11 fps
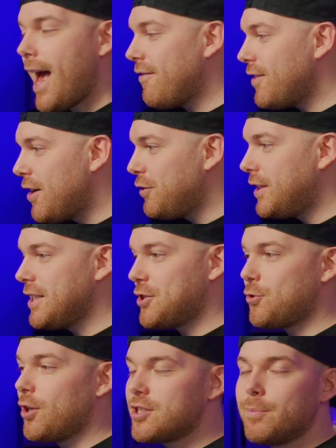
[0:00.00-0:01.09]
have everything
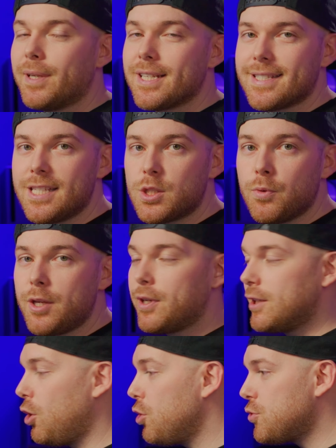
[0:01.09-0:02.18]
structured, because this way you
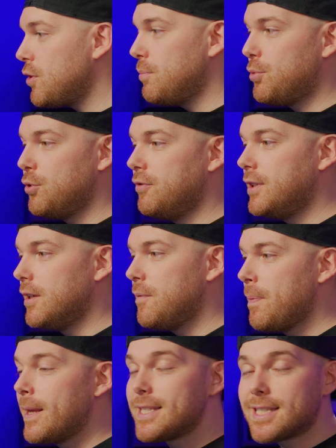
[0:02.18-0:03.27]
can also improve the
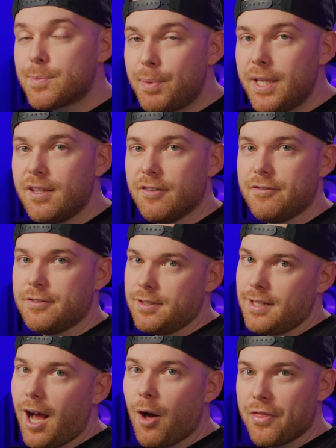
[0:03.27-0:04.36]
speed of
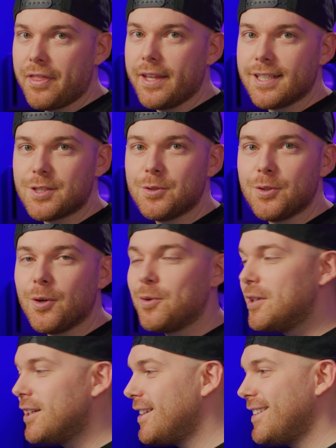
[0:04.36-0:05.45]
how things,
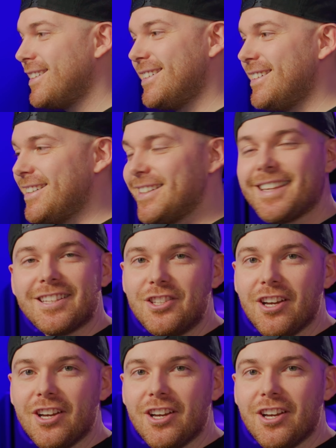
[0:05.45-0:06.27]
get